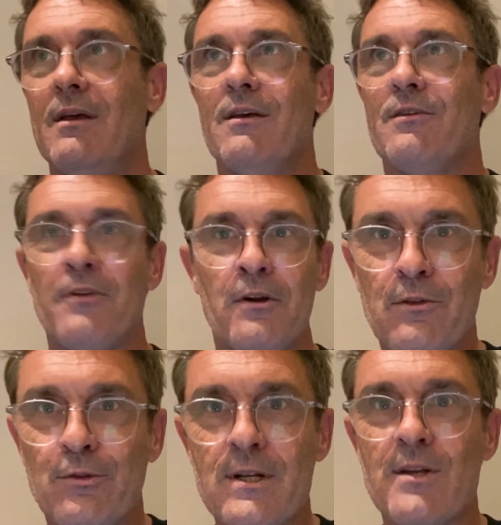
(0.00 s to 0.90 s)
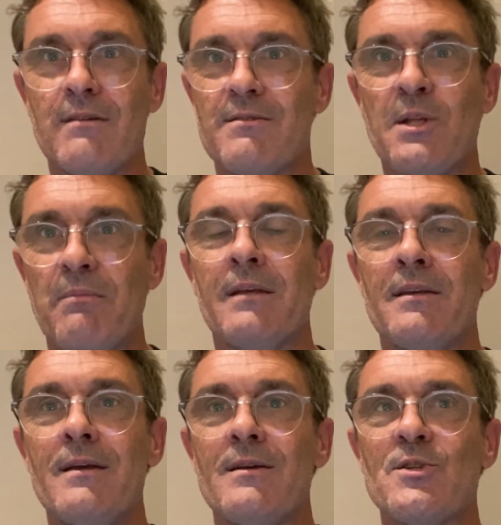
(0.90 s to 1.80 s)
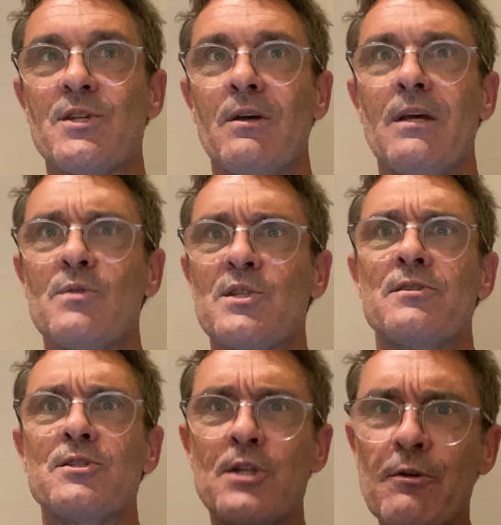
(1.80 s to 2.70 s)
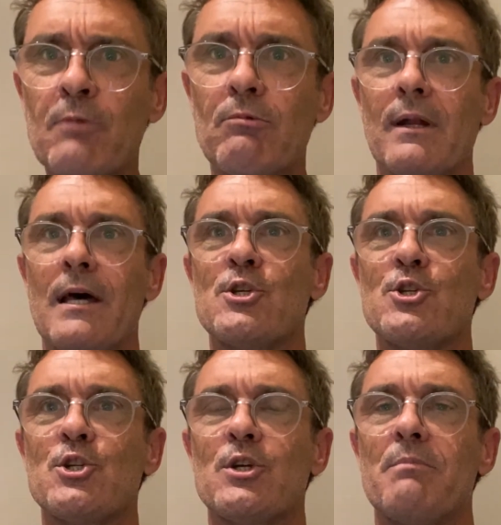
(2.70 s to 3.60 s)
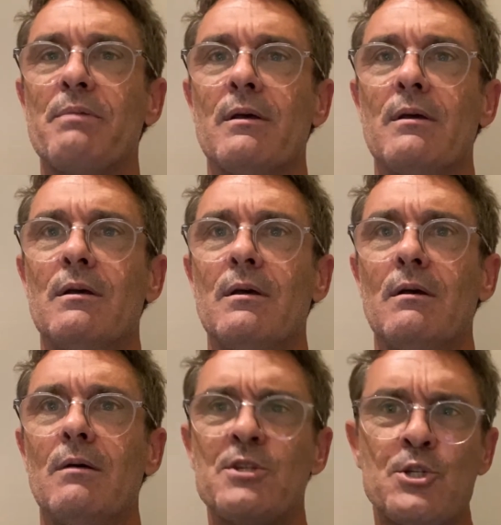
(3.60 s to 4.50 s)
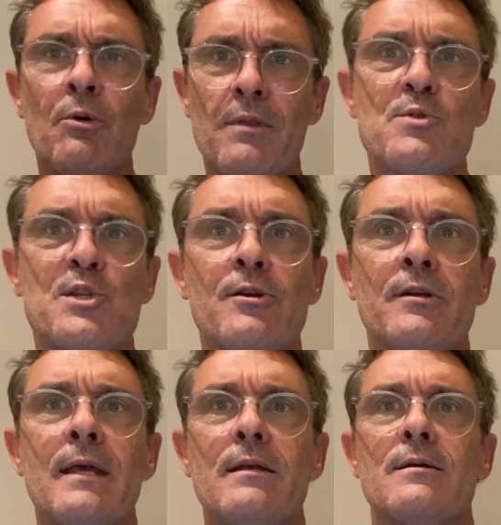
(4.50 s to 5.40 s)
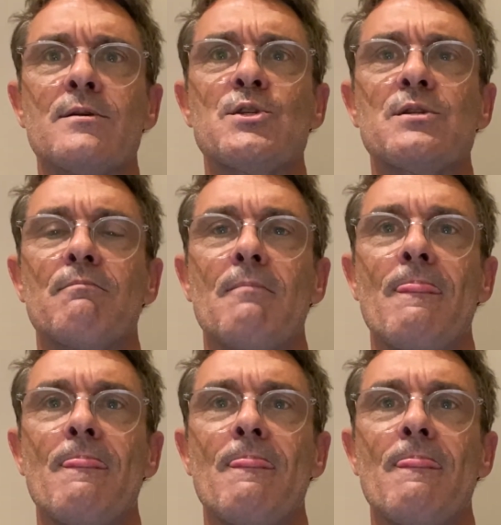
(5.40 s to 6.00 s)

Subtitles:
33 something years, it was a different relationship, but sure, there was a uniqueness.